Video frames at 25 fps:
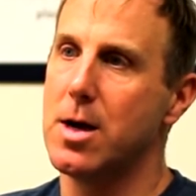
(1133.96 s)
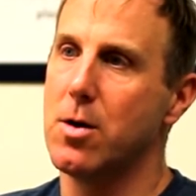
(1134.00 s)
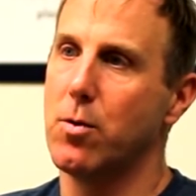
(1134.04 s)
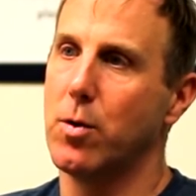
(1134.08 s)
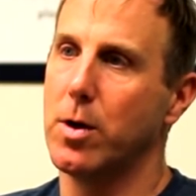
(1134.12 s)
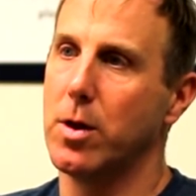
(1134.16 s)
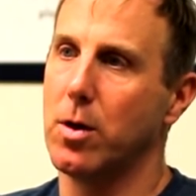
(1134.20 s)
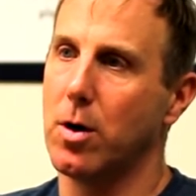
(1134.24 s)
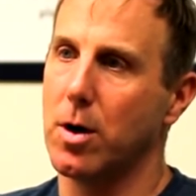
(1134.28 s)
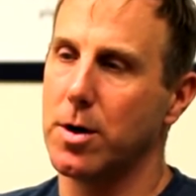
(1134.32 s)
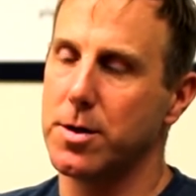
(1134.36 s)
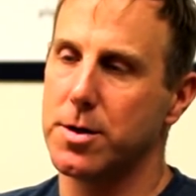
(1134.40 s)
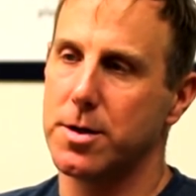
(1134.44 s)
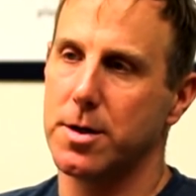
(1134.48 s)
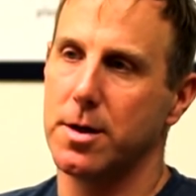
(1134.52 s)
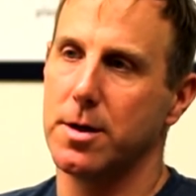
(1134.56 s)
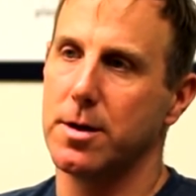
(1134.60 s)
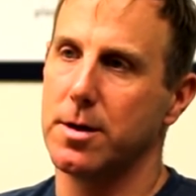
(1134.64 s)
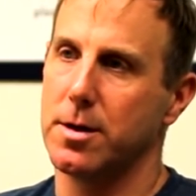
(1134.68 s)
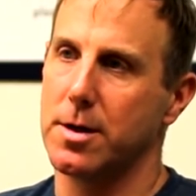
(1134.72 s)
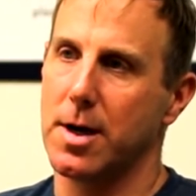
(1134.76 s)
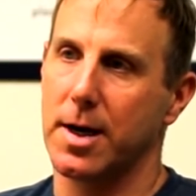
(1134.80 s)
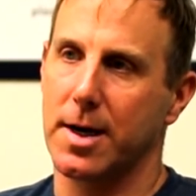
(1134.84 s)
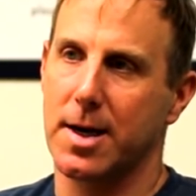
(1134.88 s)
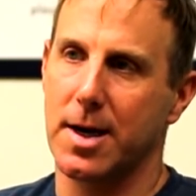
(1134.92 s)
We launched
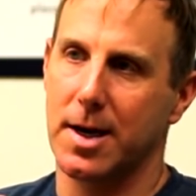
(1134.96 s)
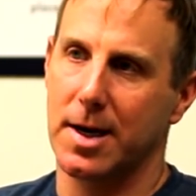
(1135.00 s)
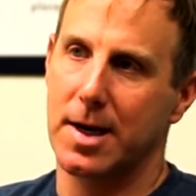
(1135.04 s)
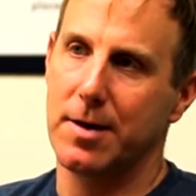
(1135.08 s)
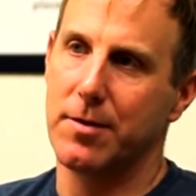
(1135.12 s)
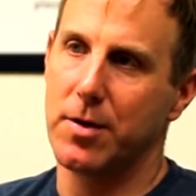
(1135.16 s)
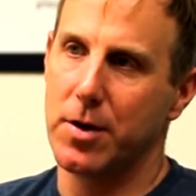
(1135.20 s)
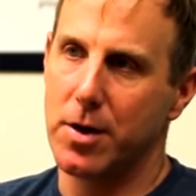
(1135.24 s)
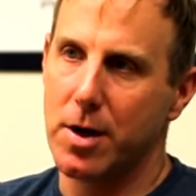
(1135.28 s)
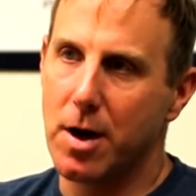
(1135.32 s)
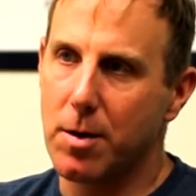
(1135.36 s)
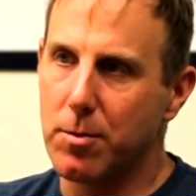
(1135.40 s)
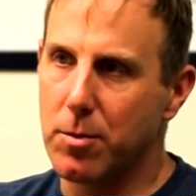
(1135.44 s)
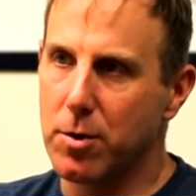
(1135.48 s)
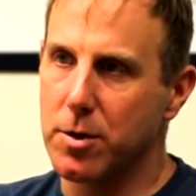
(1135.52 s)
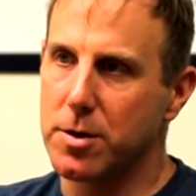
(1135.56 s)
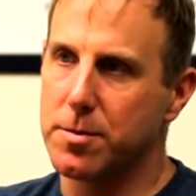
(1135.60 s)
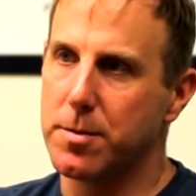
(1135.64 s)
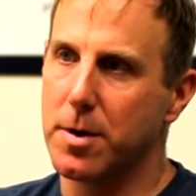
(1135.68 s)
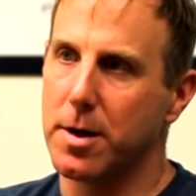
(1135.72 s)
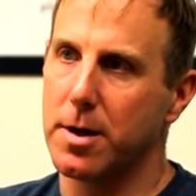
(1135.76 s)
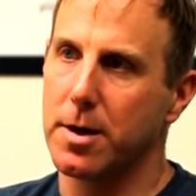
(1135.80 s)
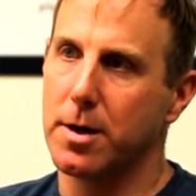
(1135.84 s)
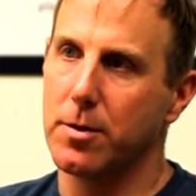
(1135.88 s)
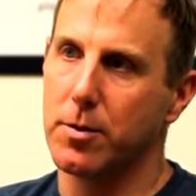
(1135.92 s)
in I can't give the numbers,
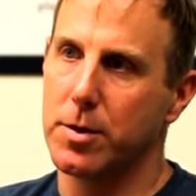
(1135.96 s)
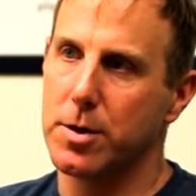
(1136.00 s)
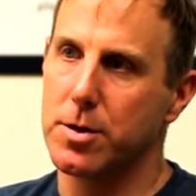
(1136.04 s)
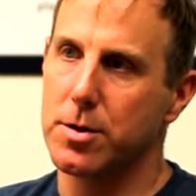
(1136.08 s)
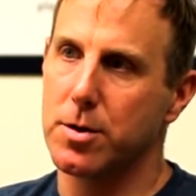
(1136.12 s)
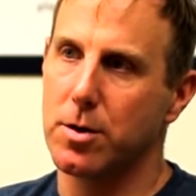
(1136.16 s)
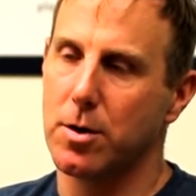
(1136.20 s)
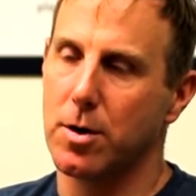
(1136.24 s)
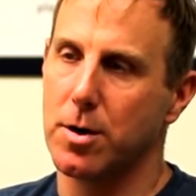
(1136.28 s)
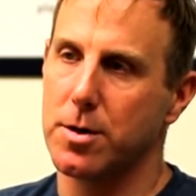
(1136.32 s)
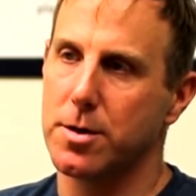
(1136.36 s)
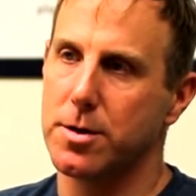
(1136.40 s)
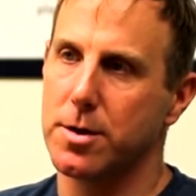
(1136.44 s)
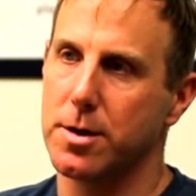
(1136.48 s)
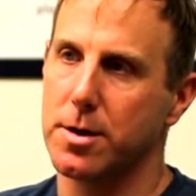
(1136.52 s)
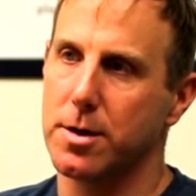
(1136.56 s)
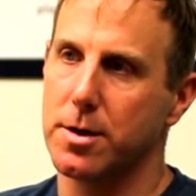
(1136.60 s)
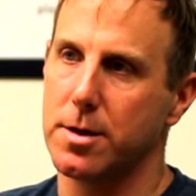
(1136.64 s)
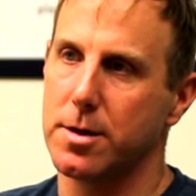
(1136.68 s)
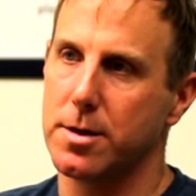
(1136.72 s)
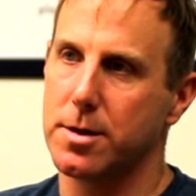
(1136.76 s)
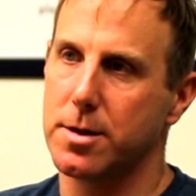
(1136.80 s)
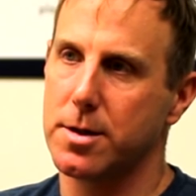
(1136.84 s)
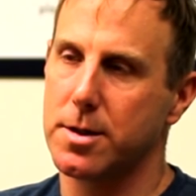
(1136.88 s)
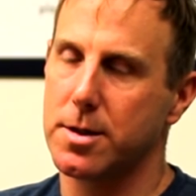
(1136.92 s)
but we just launched in
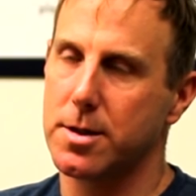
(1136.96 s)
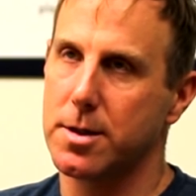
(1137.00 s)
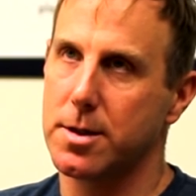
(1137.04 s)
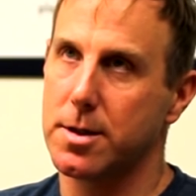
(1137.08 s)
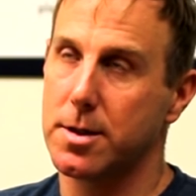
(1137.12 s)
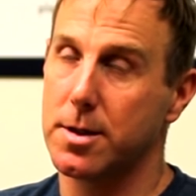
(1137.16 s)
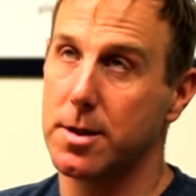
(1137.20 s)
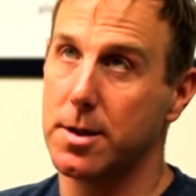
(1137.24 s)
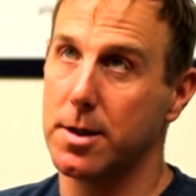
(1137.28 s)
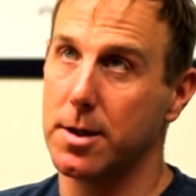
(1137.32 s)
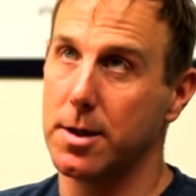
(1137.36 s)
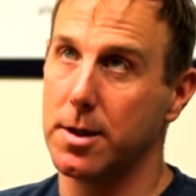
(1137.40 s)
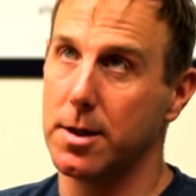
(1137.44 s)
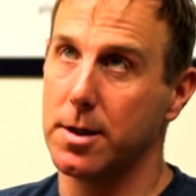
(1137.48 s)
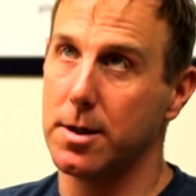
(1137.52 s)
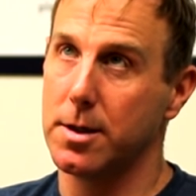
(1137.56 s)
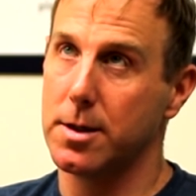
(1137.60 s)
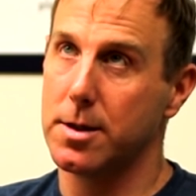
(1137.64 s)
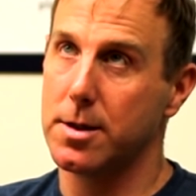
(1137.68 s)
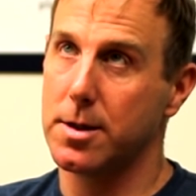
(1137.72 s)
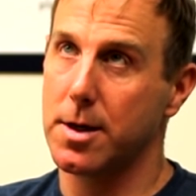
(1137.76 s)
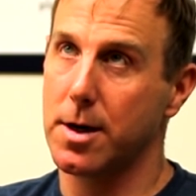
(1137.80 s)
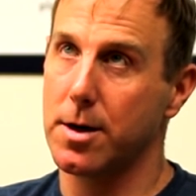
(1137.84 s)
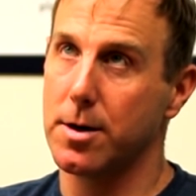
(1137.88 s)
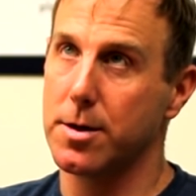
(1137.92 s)
the
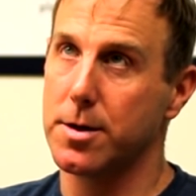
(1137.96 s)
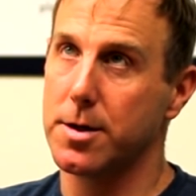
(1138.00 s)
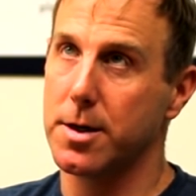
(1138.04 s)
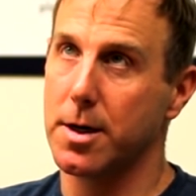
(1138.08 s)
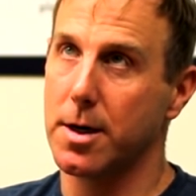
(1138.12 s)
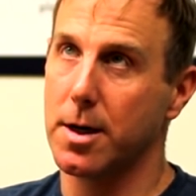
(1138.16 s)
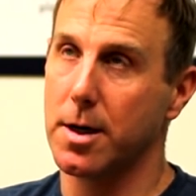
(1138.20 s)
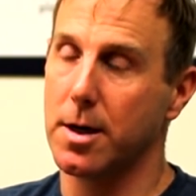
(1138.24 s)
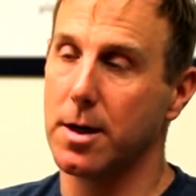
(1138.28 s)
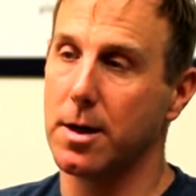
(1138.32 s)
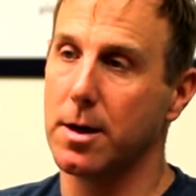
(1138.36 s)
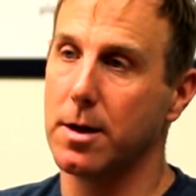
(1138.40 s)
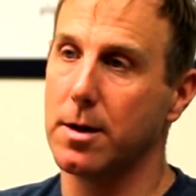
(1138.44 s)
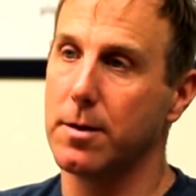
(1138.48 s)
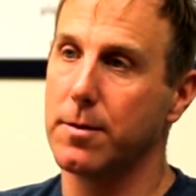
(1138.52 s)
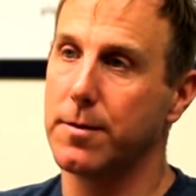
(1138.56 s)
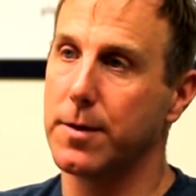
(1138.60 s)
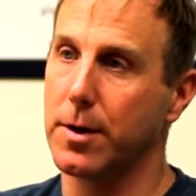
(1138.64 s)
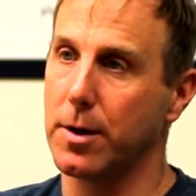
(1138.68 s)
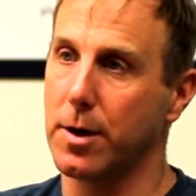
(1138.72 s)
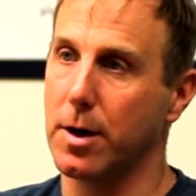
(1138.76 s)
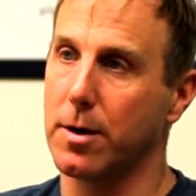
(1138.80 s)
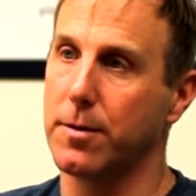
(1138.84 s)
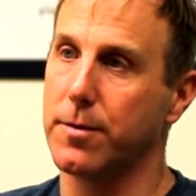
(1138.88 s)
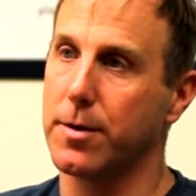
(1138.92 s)
center city,
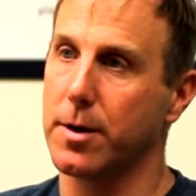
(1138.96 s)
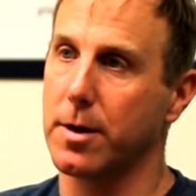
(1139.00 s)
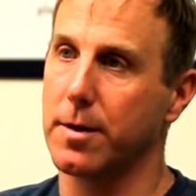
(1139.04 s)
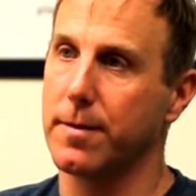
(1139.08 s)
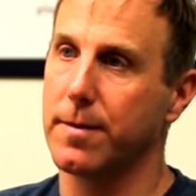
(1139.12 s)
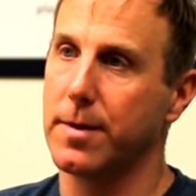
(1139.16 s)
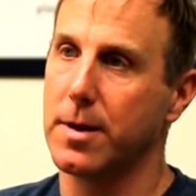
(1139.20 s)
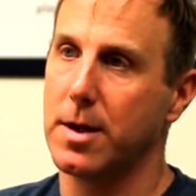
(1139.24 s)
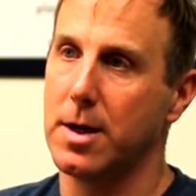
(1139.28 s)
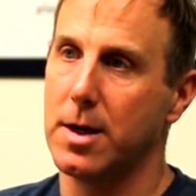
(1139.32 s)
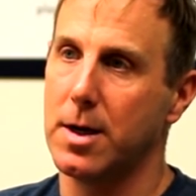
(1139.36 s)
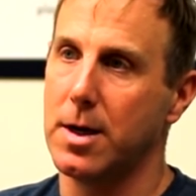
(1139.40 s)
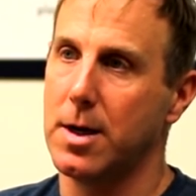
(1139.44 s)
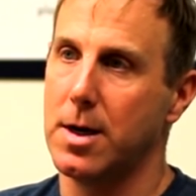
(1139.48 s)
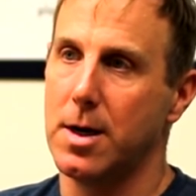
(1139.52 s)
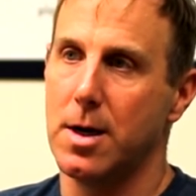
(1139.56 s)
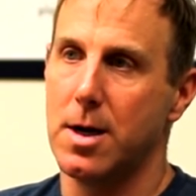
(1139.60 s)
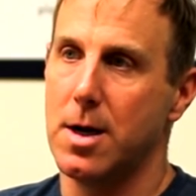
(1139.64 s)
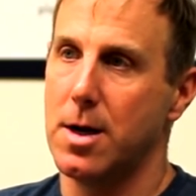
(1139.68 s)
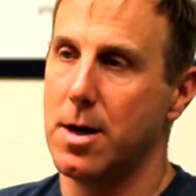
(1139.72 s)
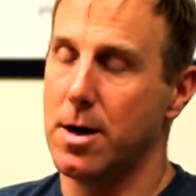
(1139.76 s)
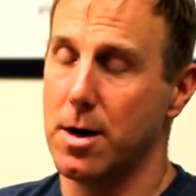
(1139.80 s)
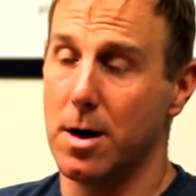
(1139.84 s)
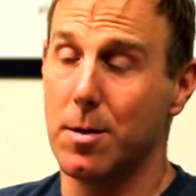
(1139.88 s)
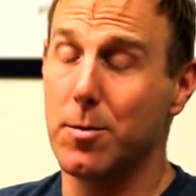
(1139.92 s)
Philadelphia.
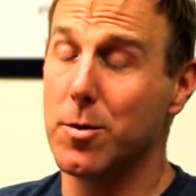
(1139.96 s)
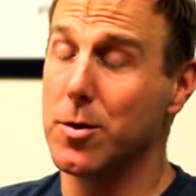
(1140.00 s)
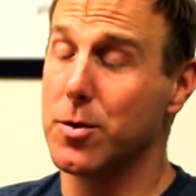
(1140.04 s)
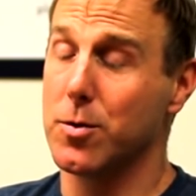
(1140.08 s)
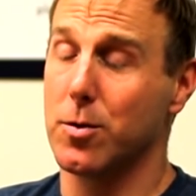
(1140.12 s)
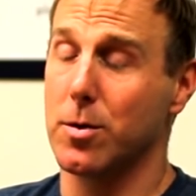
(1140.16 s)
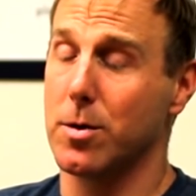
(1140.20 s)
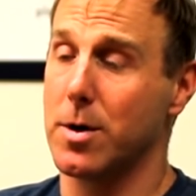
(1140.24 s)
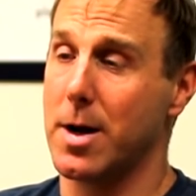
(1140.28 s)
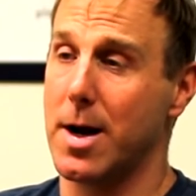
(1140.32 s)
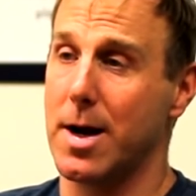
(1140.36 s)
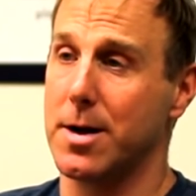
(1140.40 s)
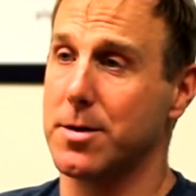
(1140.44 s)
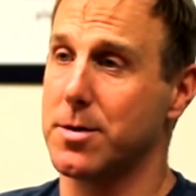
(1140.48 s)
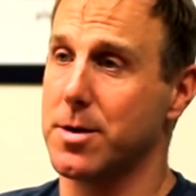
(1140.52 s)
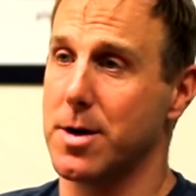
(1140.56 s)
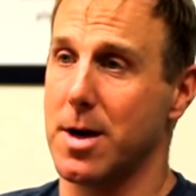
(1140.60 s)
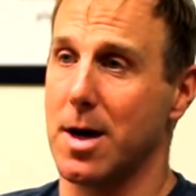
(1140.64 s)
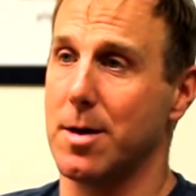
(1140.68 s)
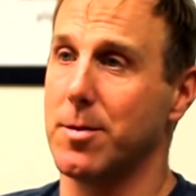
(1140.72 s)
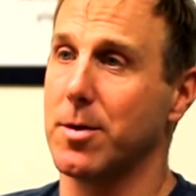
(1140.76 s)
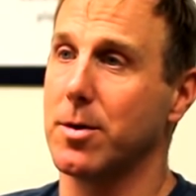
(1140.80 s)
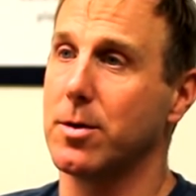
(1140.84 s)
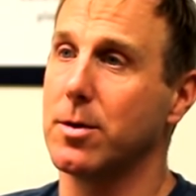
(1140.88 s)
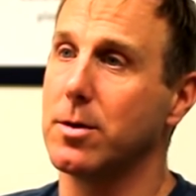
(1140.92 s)
The numbers were
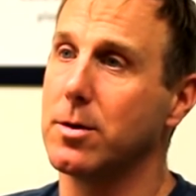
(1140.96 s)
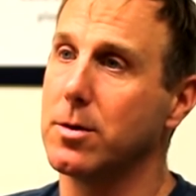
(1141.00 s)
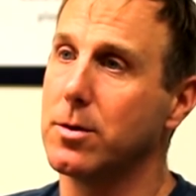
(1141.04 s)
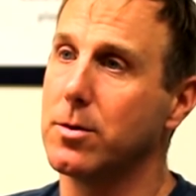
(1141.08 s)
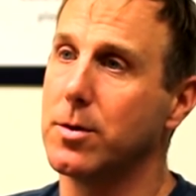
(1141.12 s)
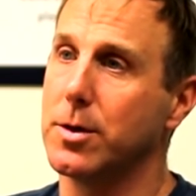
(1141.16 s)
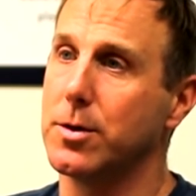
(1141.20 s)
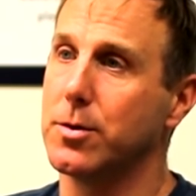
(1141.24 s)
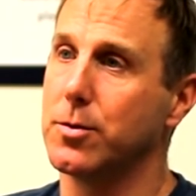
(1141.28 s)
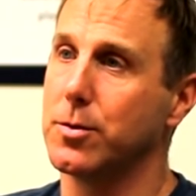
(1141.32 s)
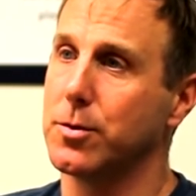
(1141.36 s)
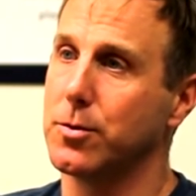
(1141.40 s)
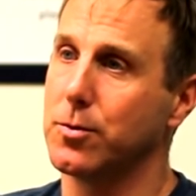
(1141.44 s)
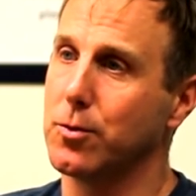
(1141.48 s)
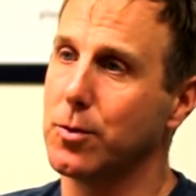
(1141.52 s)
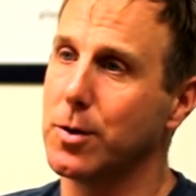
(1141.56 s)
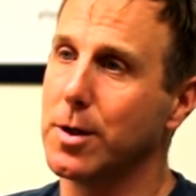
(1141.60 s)
astronomical, which was